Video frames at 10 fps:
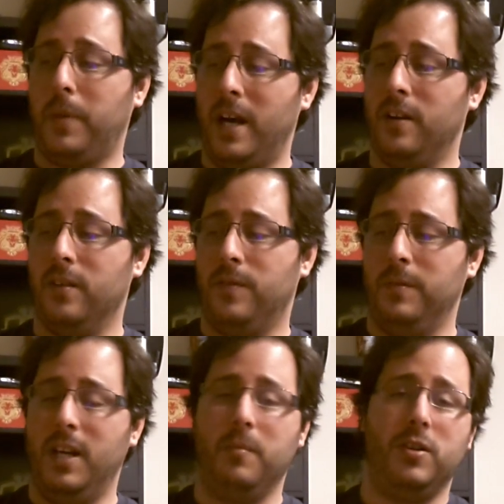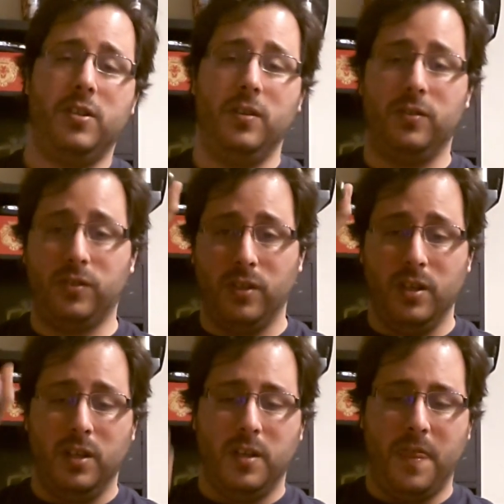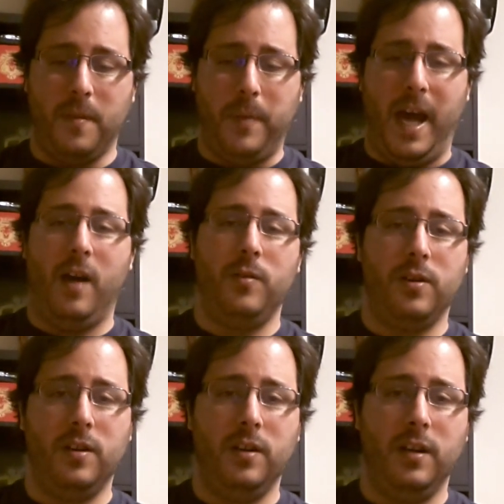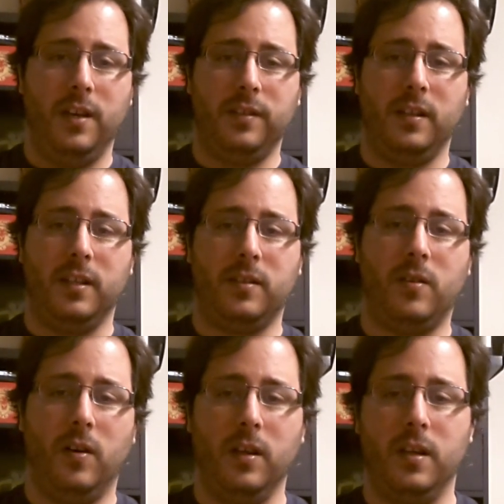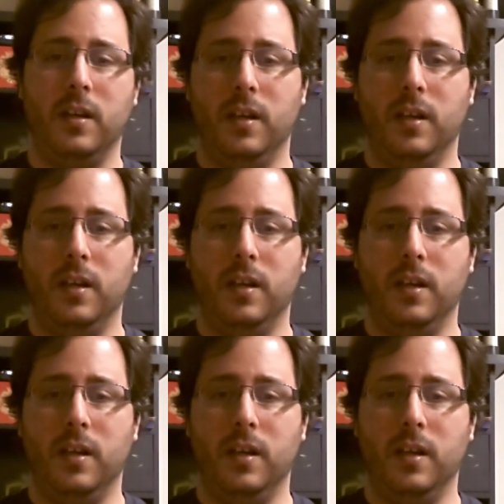Pounder from Namber Juice, the Pounder, as I like to call it.